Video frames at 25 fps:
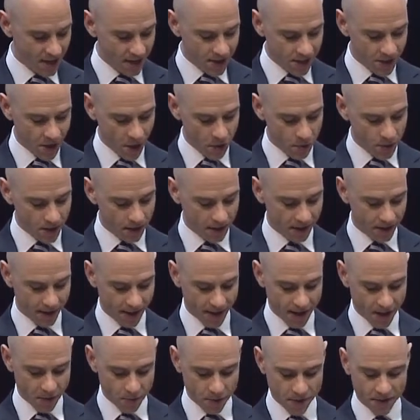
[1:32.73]
So with
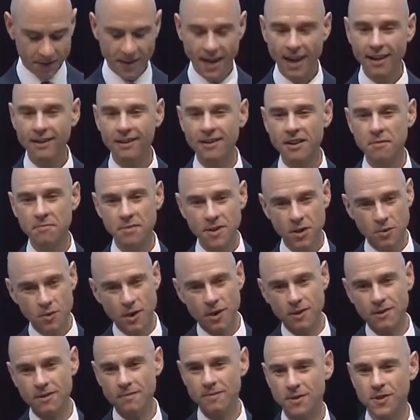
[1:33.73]
that, a big
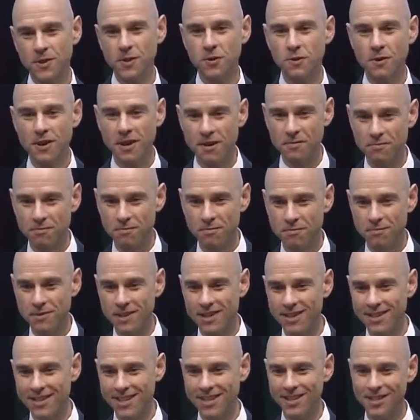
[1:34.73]
welcome to
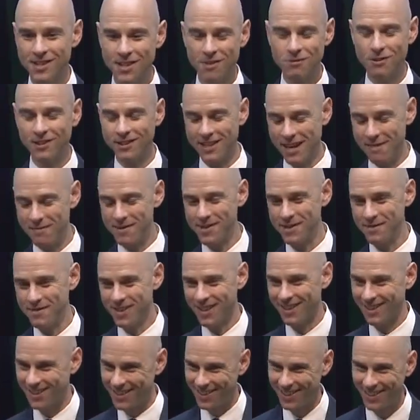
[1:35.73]
Brigadier General Tammy Smith.